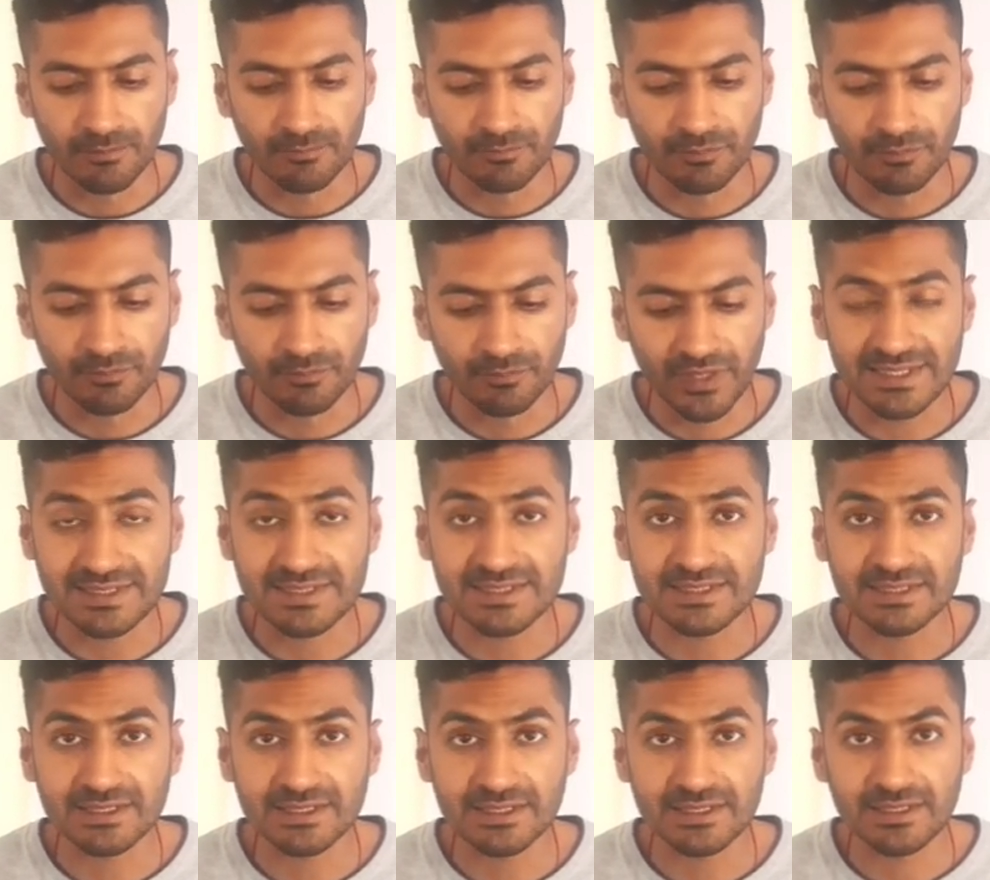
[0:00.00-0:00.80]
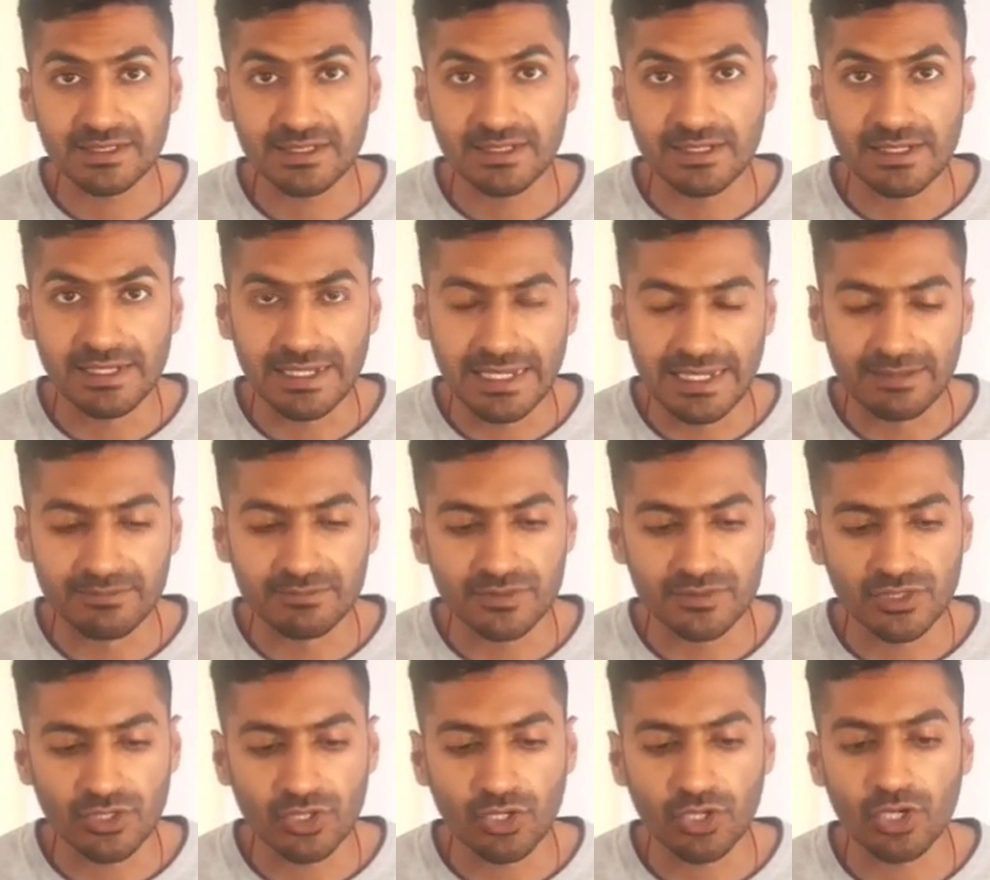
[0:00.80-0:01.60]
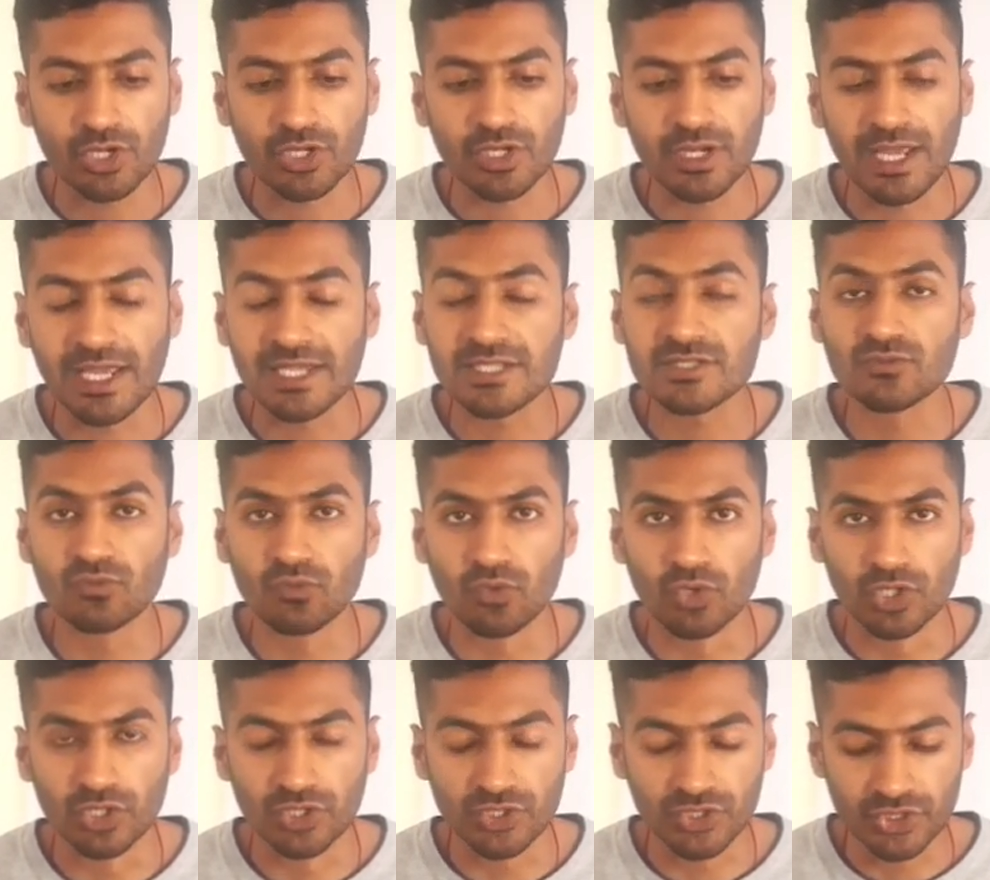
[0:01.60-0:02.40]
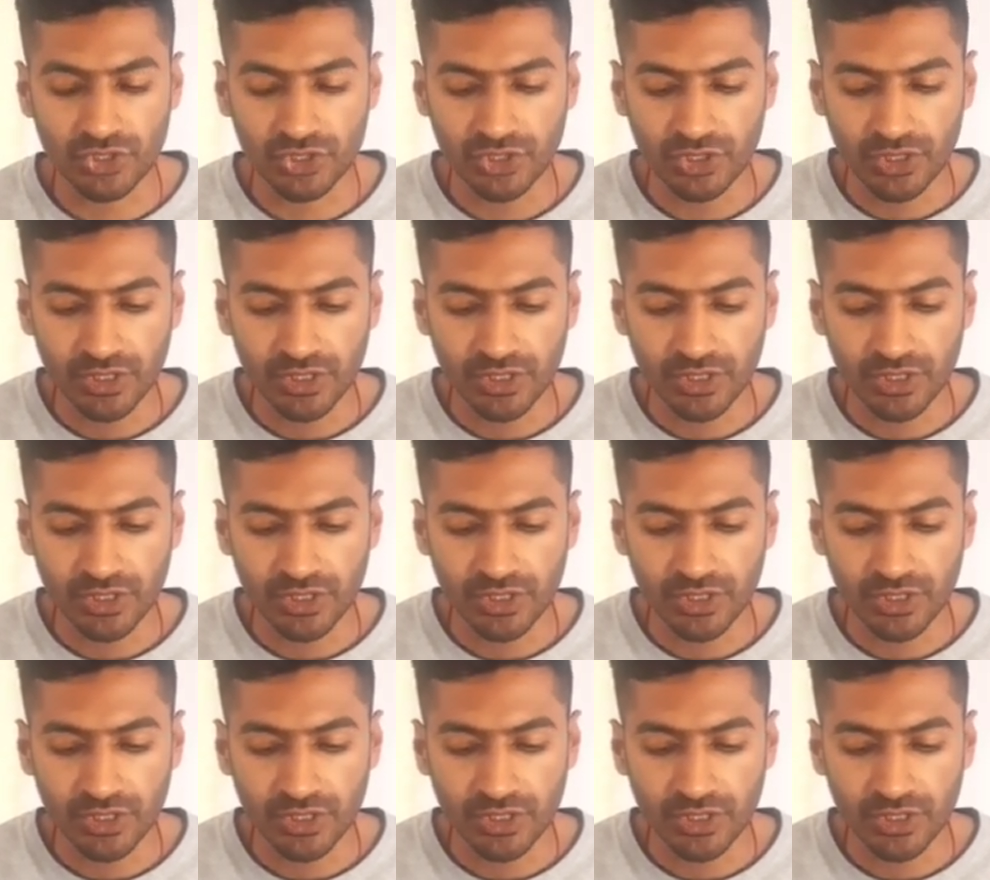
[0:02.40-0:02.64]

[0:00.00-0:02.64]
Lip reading: as names or as words.